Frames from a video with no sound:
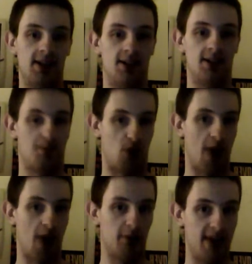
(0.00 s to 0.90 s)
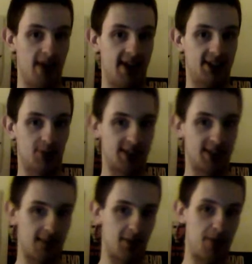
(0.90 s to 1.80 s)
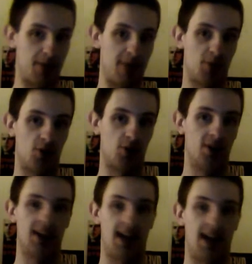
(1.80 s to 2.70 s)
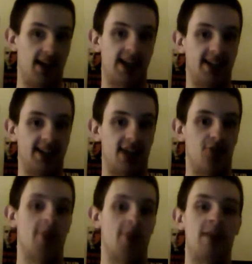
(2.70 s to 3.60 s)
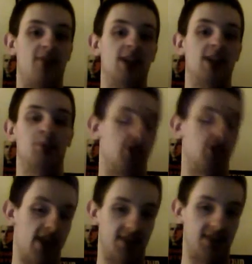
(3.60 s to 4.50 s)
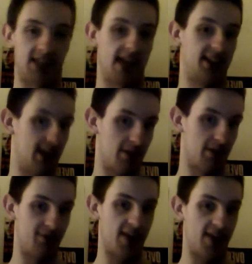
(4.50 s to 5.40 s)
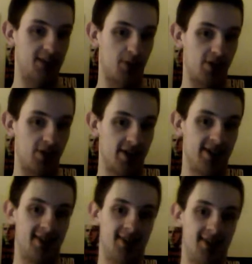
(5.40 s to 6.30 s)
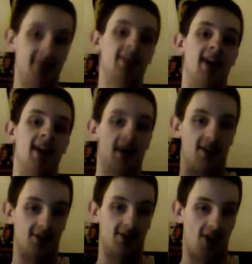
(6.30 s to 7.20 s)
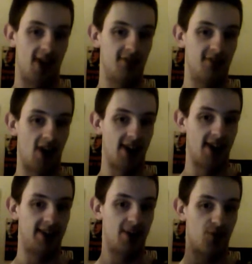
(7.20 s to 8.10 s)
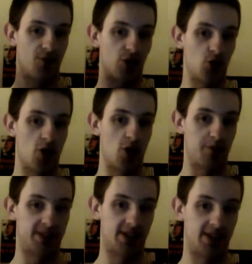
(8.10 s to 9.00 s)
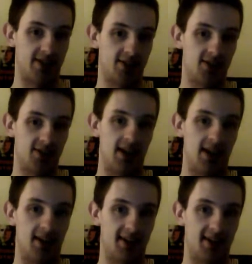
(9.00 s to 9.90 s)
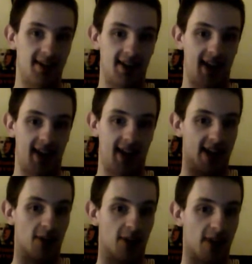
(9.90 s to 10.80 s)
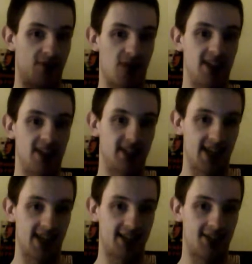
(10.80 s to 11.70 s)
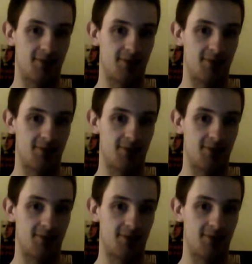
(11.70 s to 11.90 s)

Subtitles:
the problem is with some of the people, and like I said, they're on my Facebook. I see them on Facebook, on different groups, and on my friends list.